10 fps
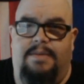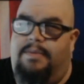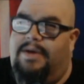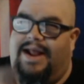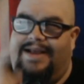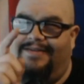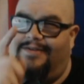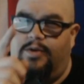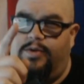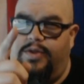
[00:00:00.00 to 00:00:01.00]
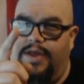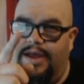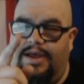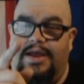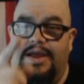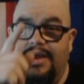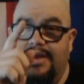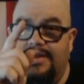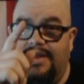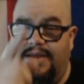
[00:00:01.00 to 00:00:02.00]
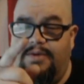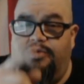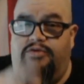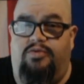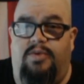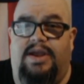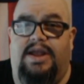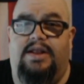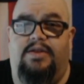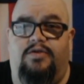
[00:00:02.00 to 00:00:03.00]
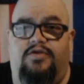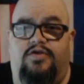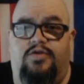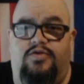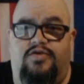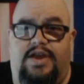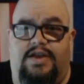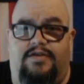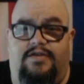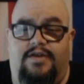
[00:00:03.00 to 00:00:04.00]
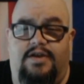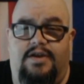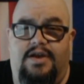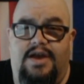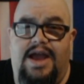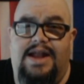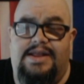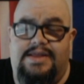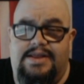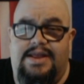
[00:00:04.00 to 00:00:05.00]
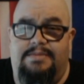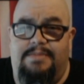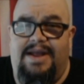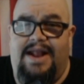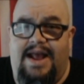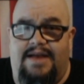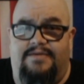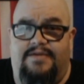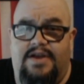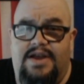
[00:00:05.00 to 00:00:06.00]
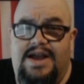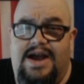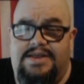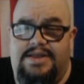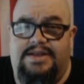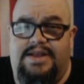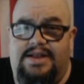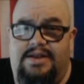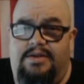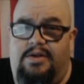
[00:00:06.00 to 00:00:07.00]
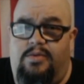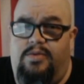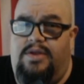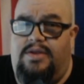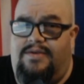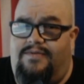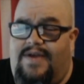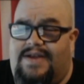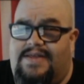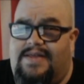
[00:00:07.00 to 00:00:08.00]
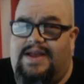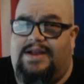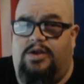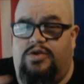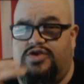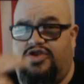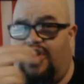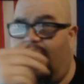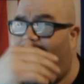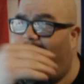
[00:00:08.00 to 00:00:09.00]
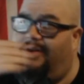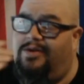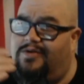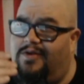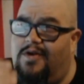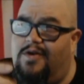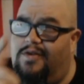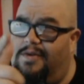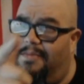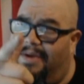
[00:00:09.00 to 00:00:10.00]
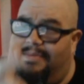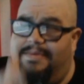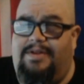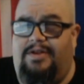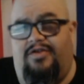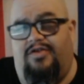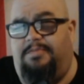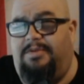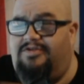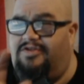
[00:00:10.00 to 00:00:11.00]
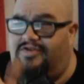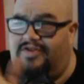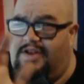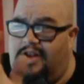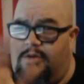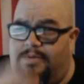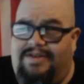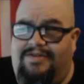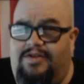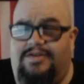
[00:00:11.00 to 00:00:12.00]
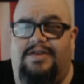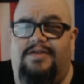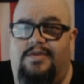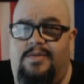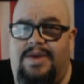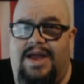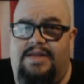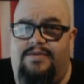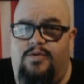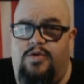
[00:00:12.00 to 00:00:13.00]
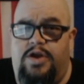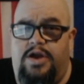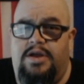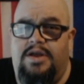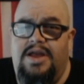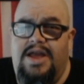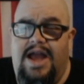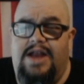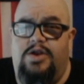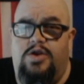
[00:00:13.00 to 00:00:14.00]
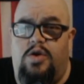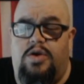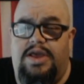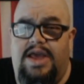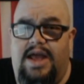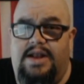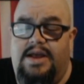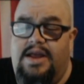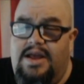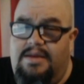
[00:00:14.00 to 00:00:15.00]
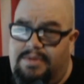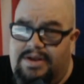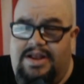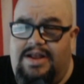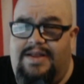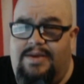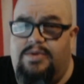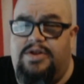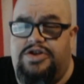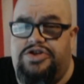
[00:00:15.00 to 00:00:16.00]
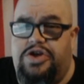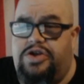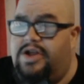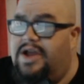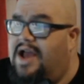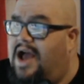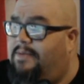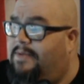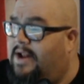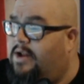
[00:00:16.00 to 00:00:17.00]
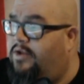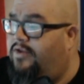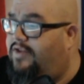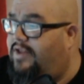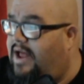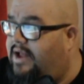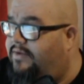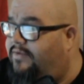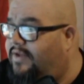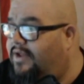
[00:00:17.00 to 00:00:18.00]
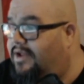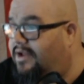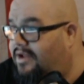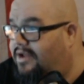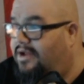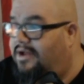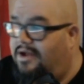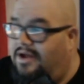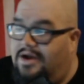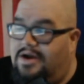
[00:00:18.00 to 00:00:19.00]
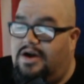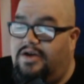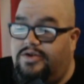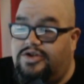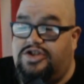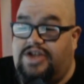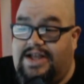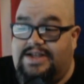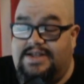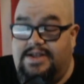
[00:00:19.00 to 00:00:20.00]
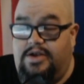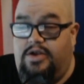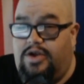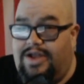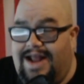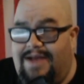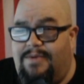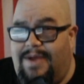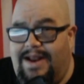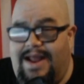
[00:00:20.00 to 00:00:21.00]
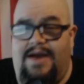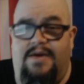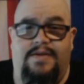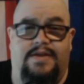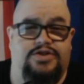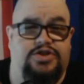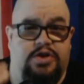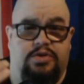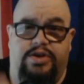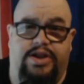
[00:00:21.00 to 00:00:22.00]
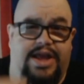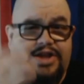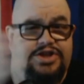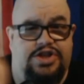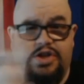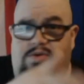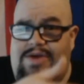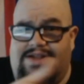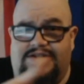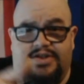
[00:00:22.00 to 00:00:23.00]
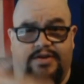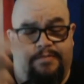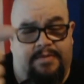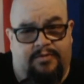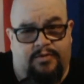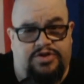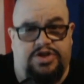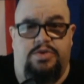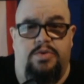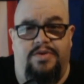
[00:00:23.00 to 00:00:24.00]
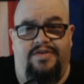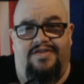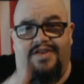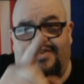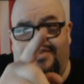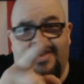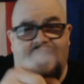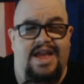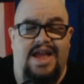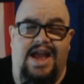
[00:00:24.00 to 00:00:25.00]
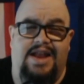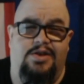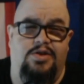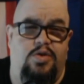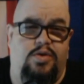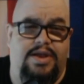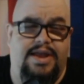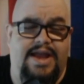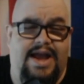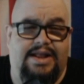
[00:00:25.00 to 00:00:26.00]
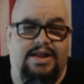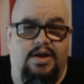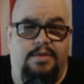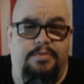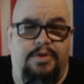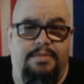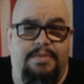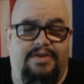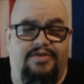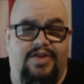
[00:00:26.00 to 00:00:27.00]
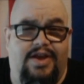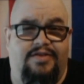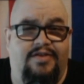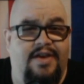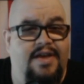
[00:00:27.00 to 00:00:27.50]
But I still think that there was rigging in those two states. And I think they might have. I think that, you know, the fact that they closed shop a little too early might be a little suspicious, and nobody's looked into California and New York yet. But they really should. I mean, I know there's a lot of other states that they're looking at right now, and there's still litigation and all kinds of stuff before January 6th. And New York and Cali are pretty big states.